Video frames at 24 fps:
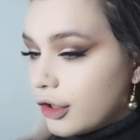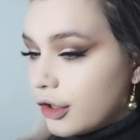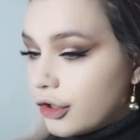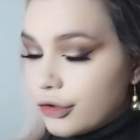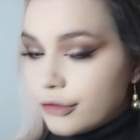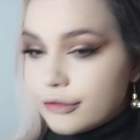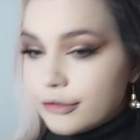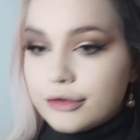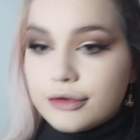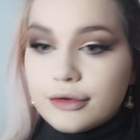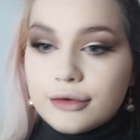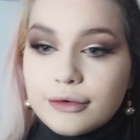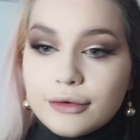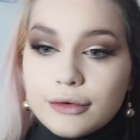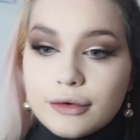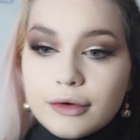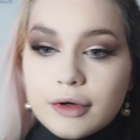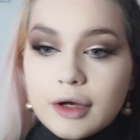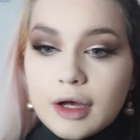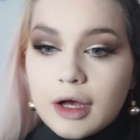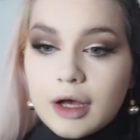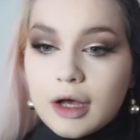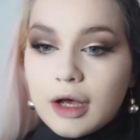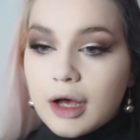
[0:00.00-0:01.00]
So
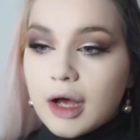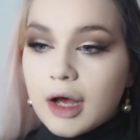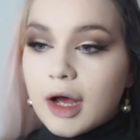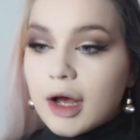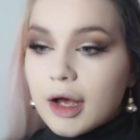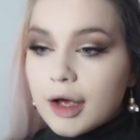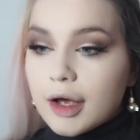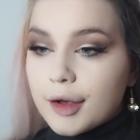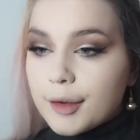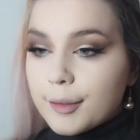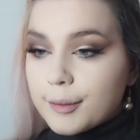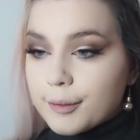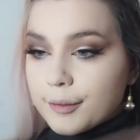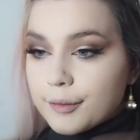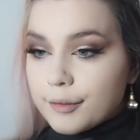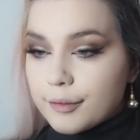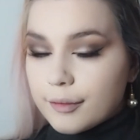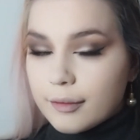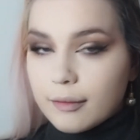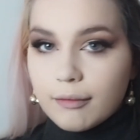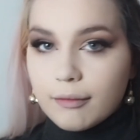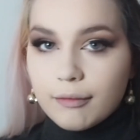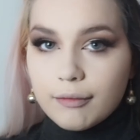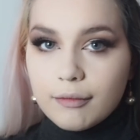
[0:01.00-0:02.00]
I've
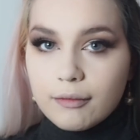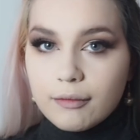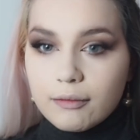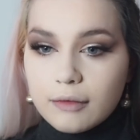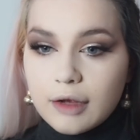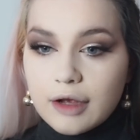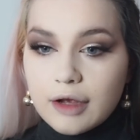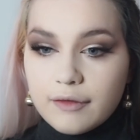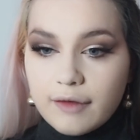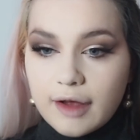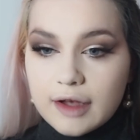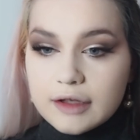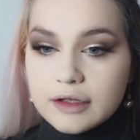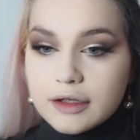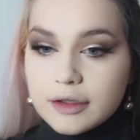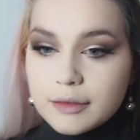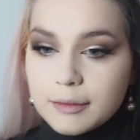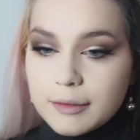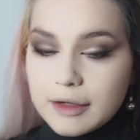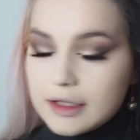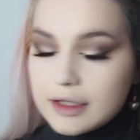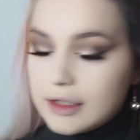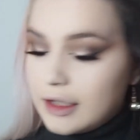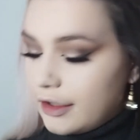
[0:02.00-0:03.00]
added
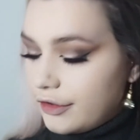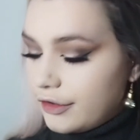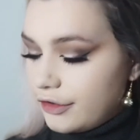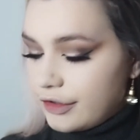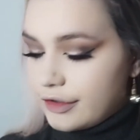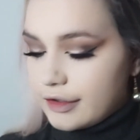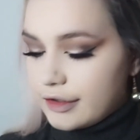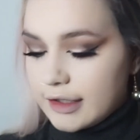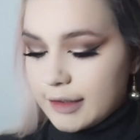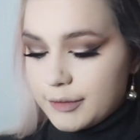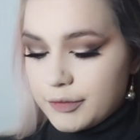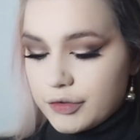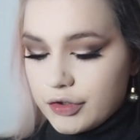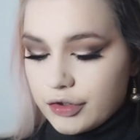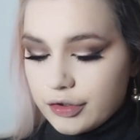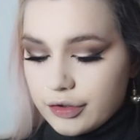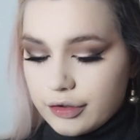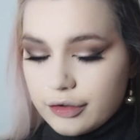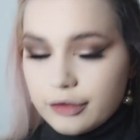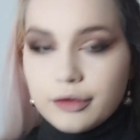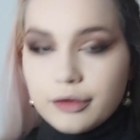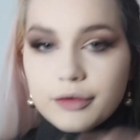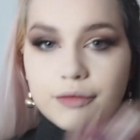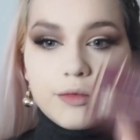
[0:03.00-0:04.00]
my lashes and I'm just going
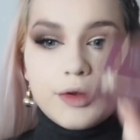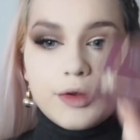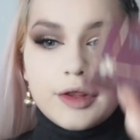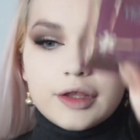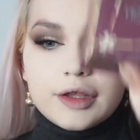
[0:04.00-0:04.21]
to go in with